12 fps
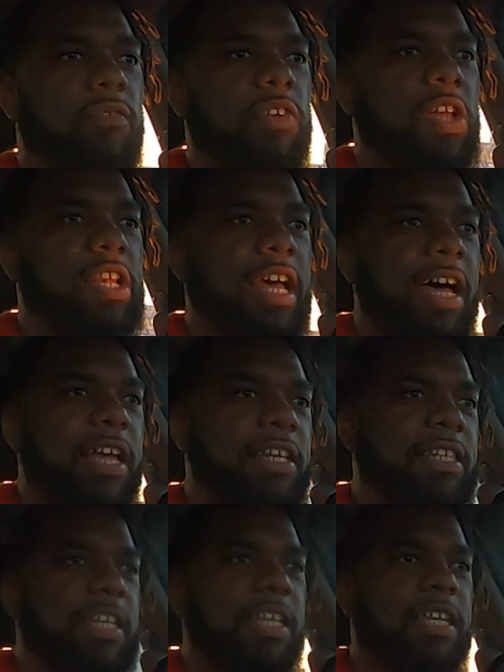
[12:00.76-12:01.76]
an
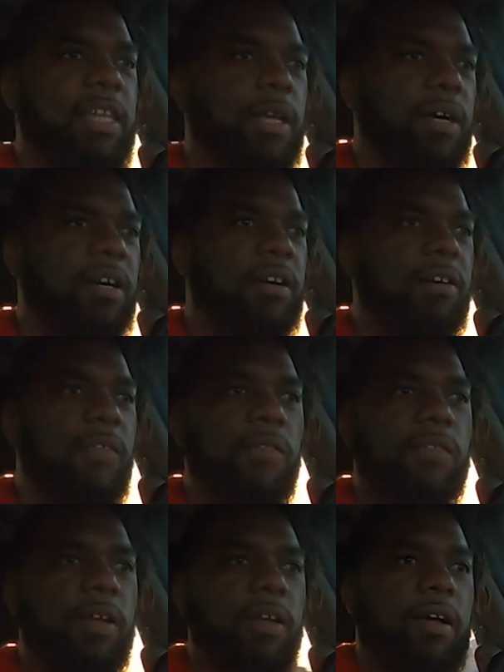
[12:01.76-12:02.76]
idea of
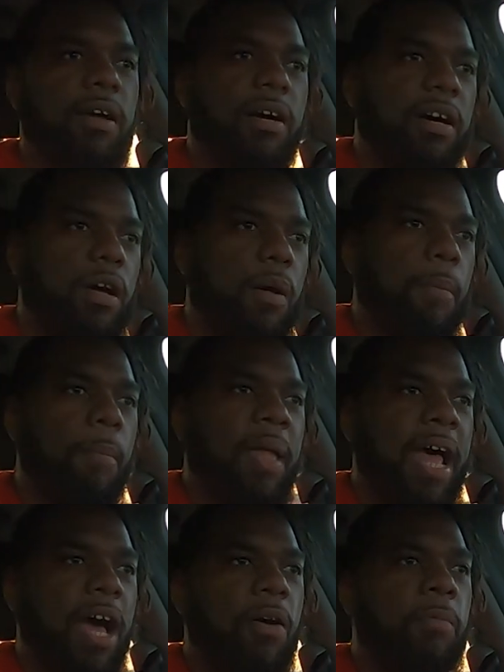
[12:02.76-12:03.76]

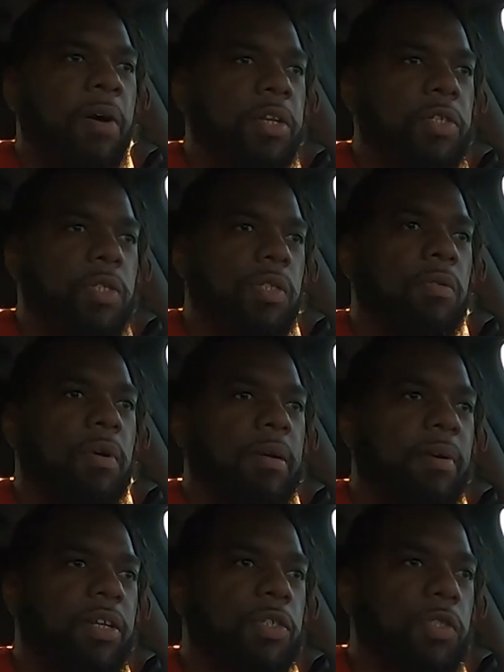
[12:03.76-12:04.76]
how I'm going to shoot, what I'm
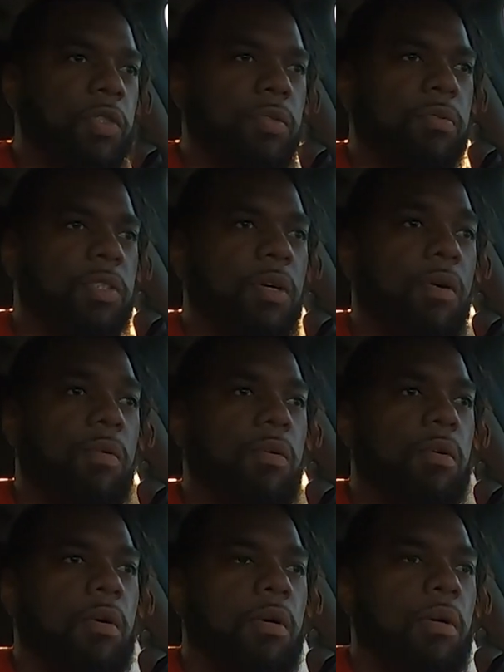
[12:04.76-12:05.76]
going to shoot. So
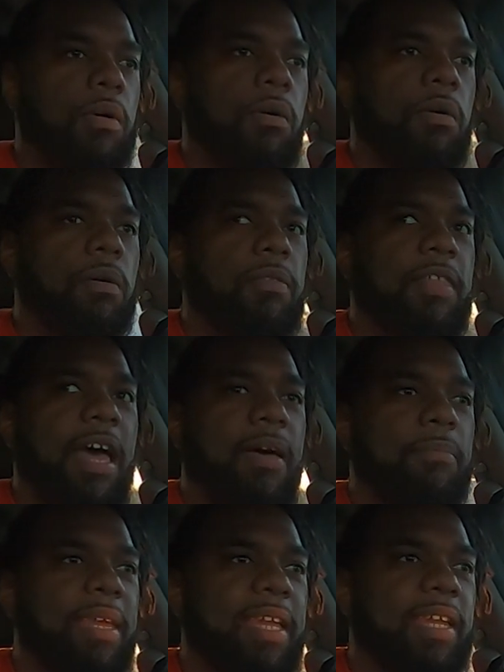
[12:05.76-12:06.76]
that
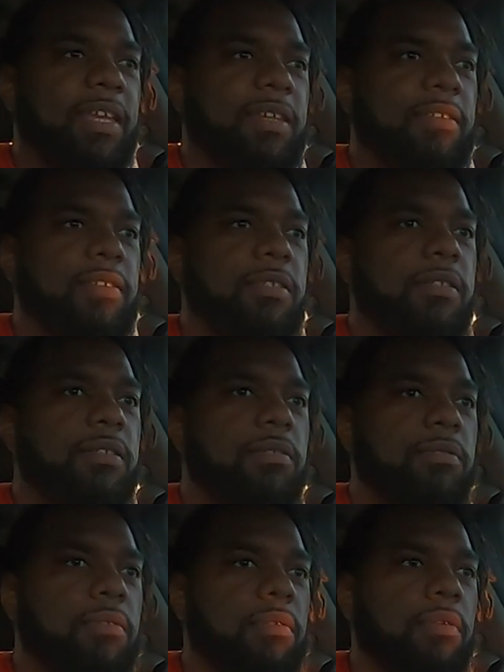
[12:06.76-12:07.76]
means
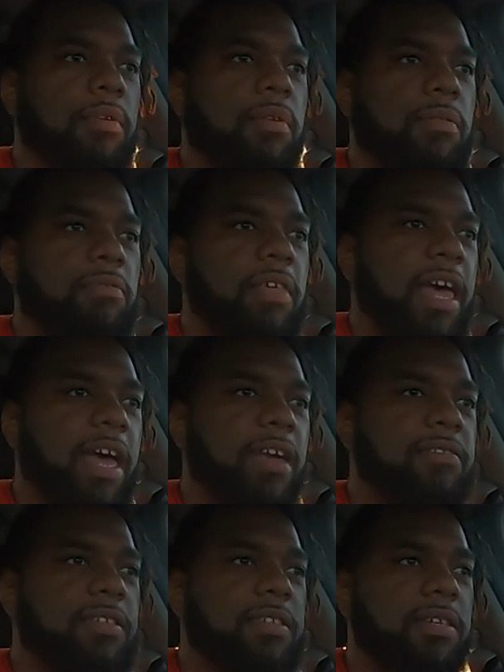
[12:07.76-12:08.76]

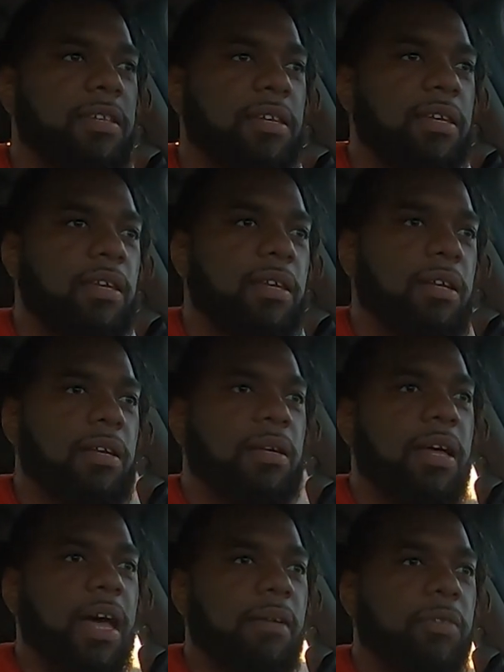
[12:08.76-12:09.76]
that
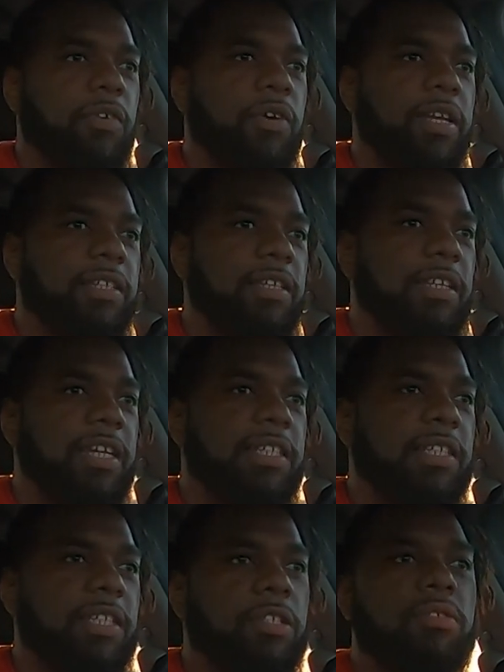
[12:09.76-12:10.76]
I'm going to need
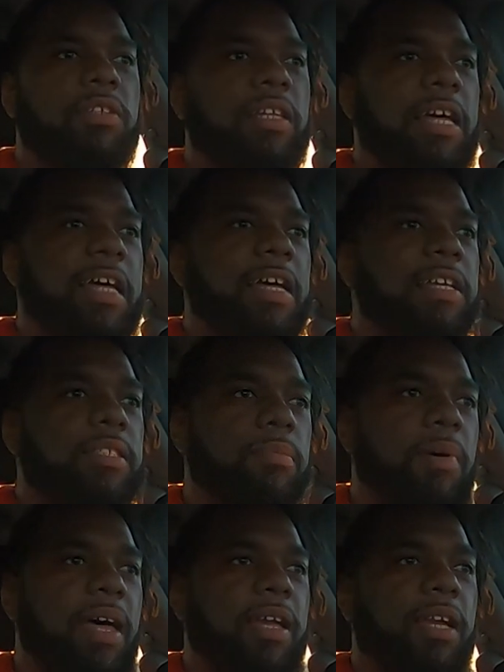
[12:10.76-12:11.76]
to utilize
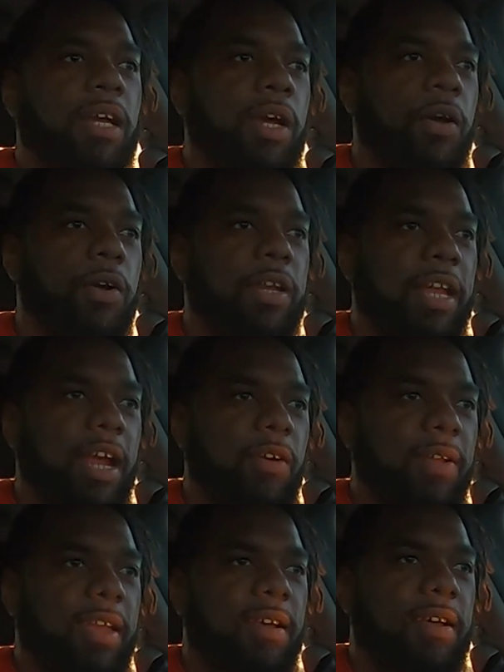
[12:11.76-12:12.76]
my current
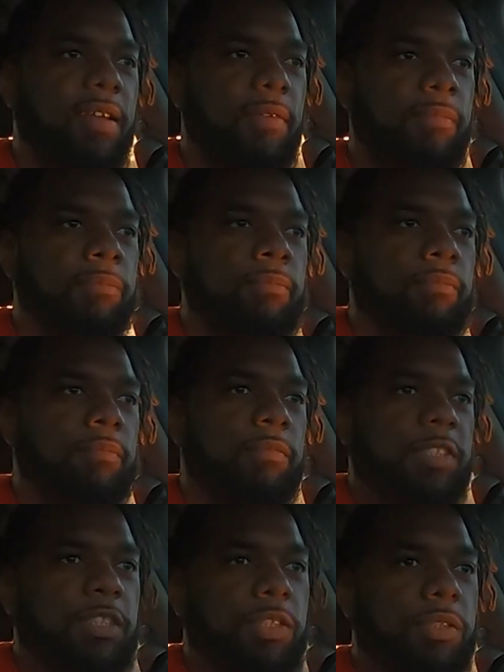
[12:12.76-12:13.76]
area
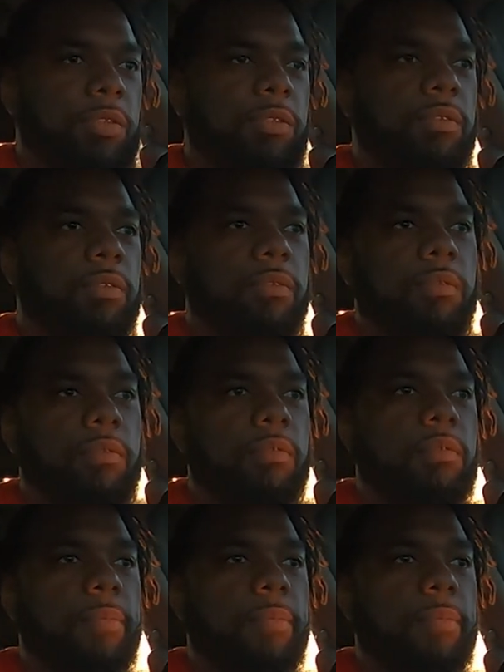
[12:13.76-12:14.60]
to